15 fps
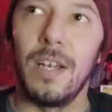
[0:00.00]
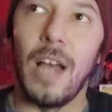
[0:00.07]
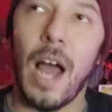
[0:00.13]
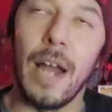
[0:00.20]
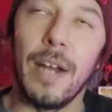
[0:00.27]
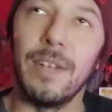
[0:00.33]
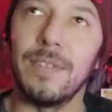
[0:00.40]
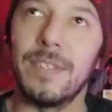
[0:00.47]

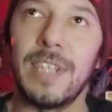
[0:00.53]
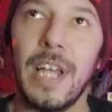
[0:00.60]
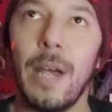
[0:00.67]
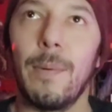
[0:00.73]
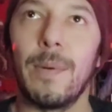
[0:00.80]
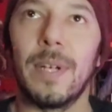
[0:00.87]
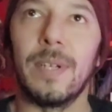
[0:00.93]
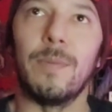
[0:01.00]
i don't say i
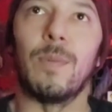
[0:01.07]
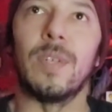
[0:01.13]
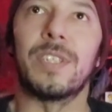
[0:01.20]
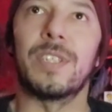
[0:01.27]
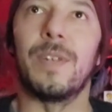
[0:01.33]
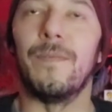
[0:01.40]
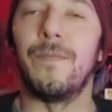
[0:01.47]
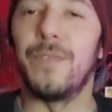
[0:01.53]
would, was
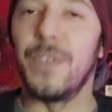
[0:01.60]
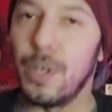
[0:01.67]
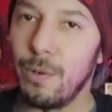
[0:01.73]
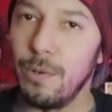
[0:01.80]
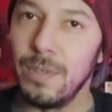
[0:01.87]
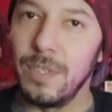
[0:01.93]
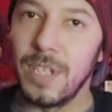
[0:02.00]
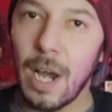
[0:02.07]

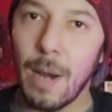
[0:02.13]
confused